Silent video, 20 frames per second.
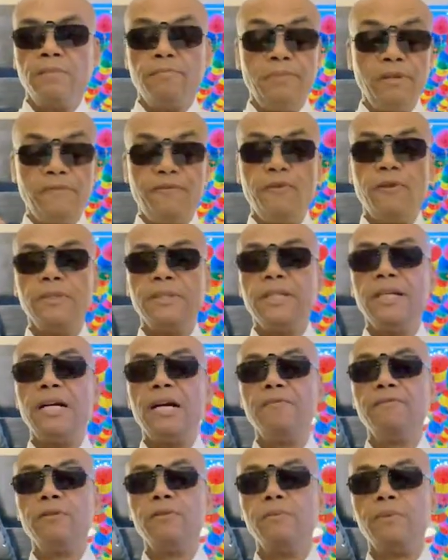before there
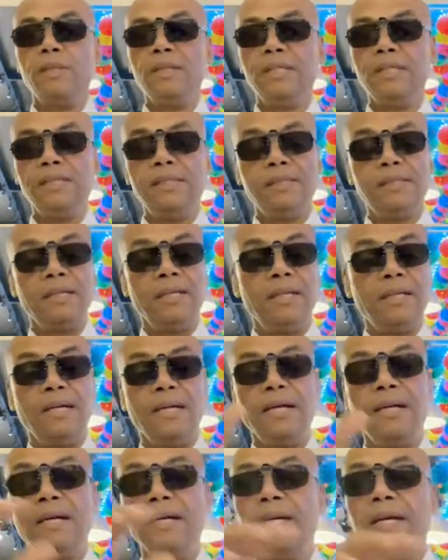ever was
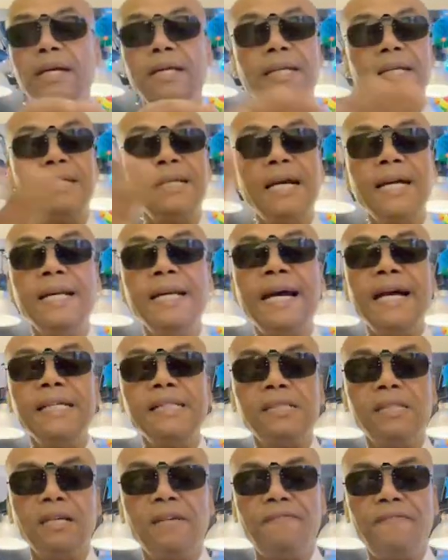any
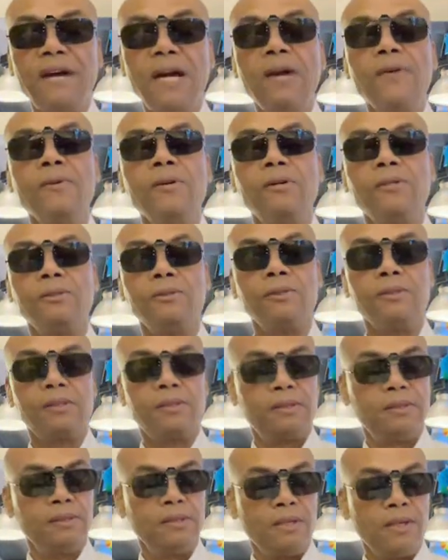dynastic pharaohs.
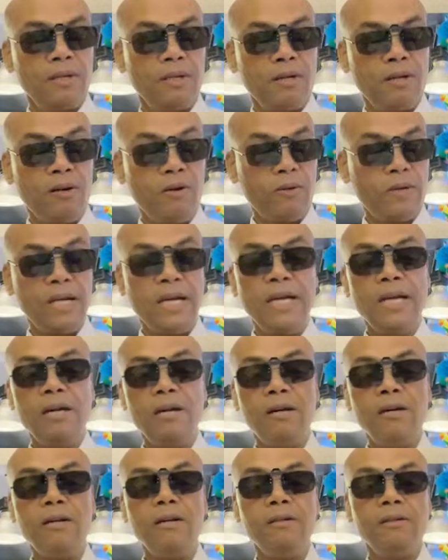Okay,
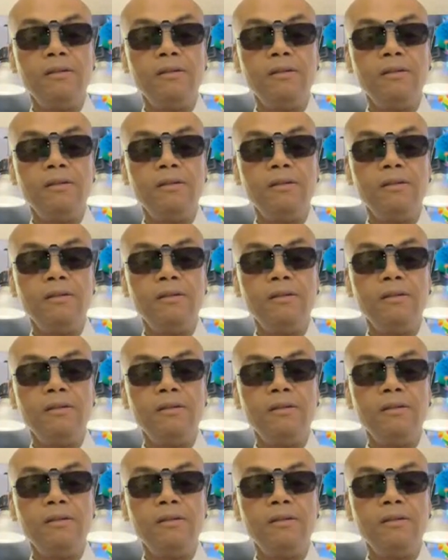y'all?